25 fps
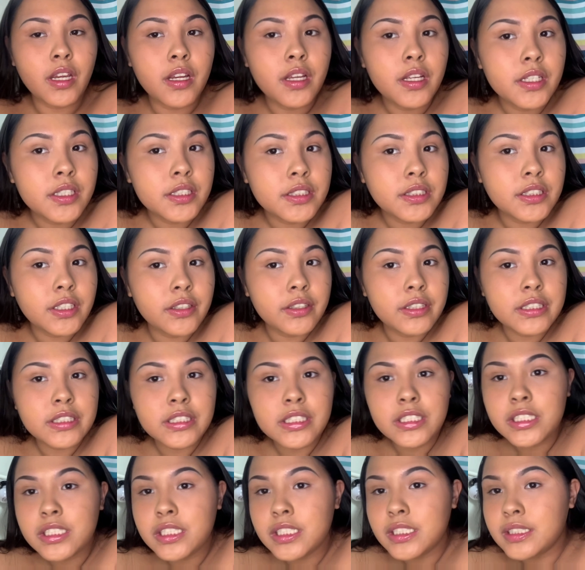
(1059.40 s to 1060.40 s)
So this is
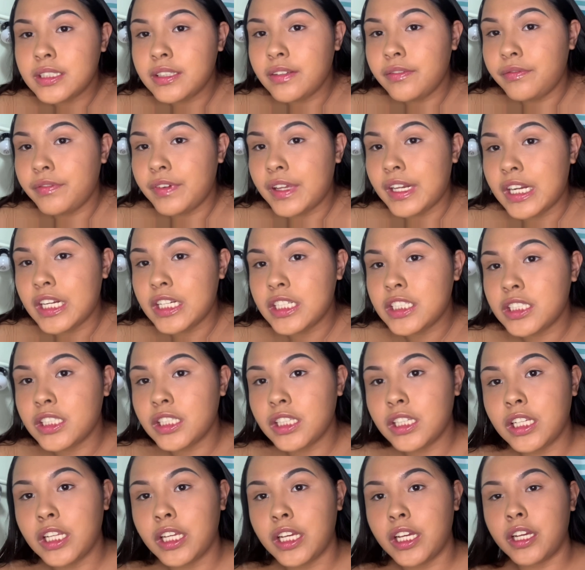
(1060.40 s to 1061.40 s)
just the finished
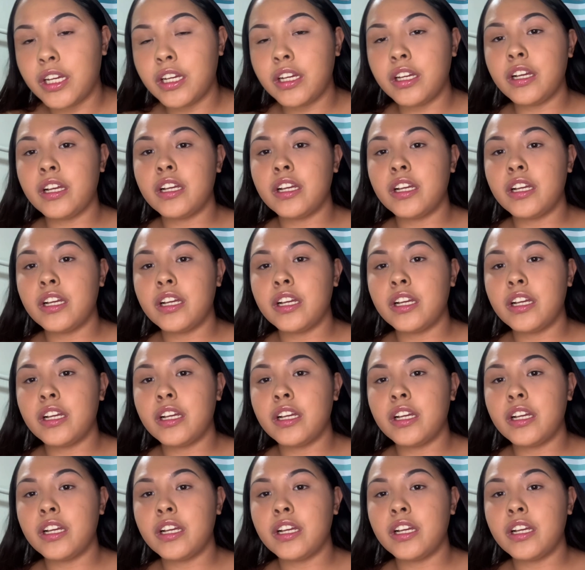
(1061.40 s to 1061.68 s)
look.